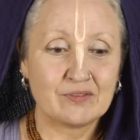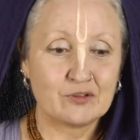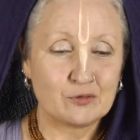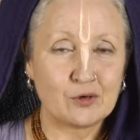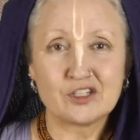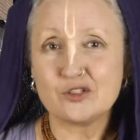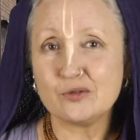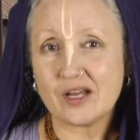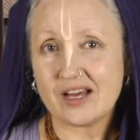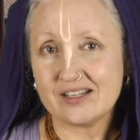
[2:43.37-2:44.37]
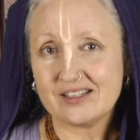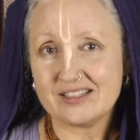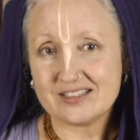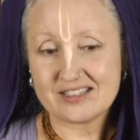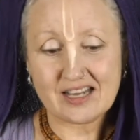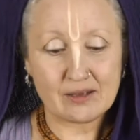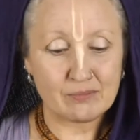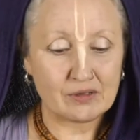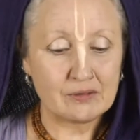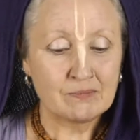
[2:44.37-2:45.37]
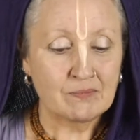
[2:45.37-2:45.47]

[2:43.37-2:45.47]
to Arjuna, his disciple.